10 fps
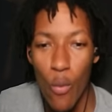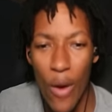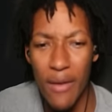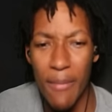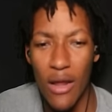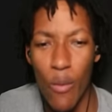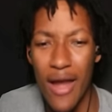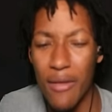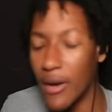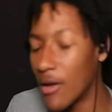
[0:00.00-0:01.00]
wait a minute, wait
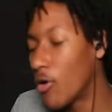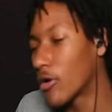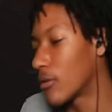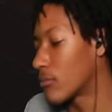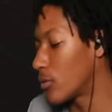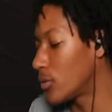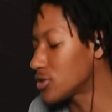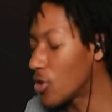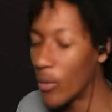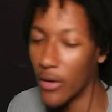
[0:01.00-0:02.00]
a minute, hold on, bro, what's
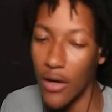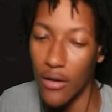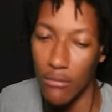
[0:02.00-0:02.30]
going on,